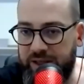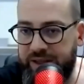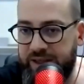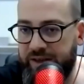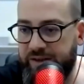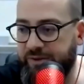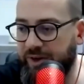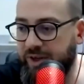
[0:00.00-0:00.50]
I
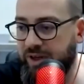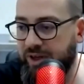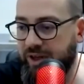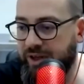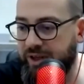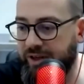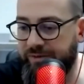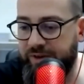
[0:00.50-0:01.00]
think we I
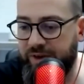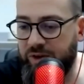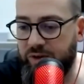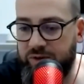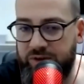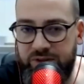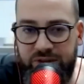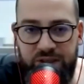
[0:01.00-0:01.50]
think we're
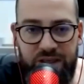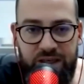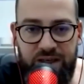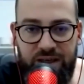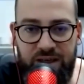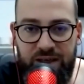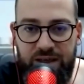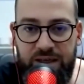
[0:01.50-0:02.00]
good.
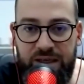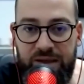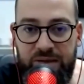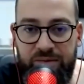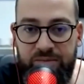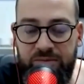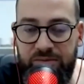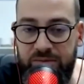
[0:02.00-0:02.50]

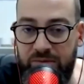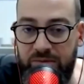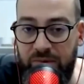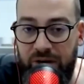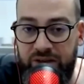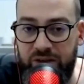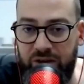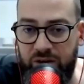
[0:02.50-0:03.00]
Um,
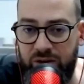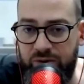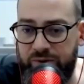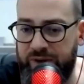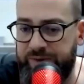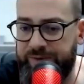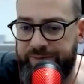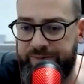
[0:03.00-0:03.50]
I don't know
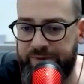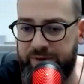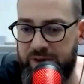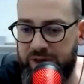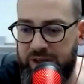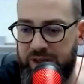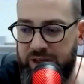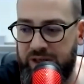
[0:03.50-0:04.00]
if
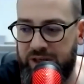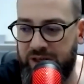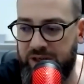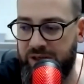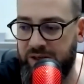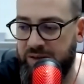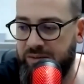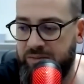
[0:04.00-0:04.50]

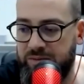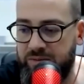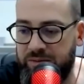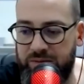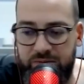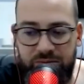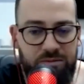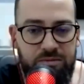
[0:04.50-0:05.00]
uh,
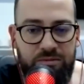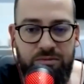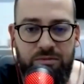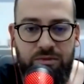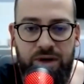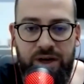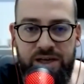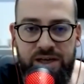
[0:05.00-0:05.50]

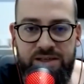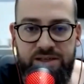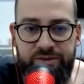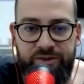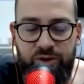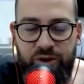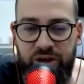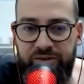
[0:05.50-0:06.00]
guys,
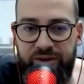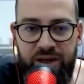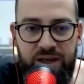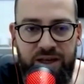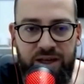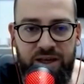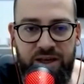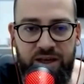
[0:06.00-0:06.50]
if you have
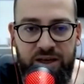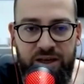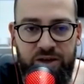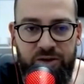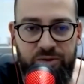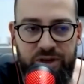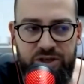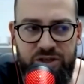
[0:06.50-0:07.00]
any any
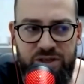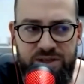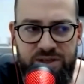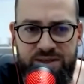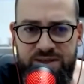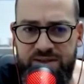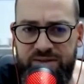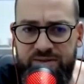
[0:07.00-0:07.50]
questions,
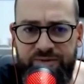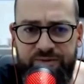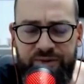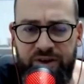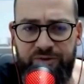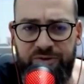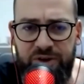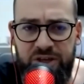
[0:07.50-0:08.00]

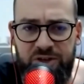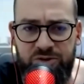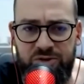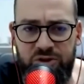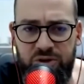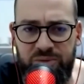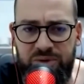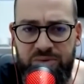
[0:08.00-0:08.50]
feel free to
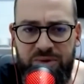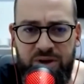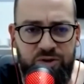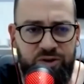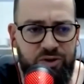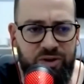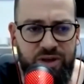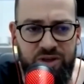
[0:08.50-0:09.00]
drop them
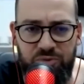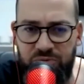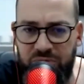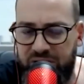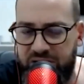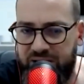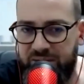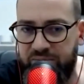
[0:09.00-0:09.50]
out during the
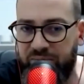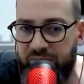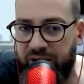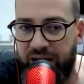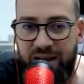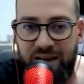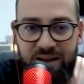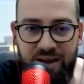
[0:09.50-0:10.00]
week
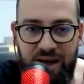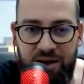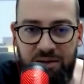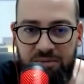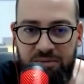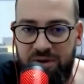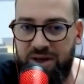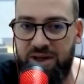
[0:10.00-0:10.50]

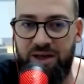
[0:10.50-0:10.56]
anytime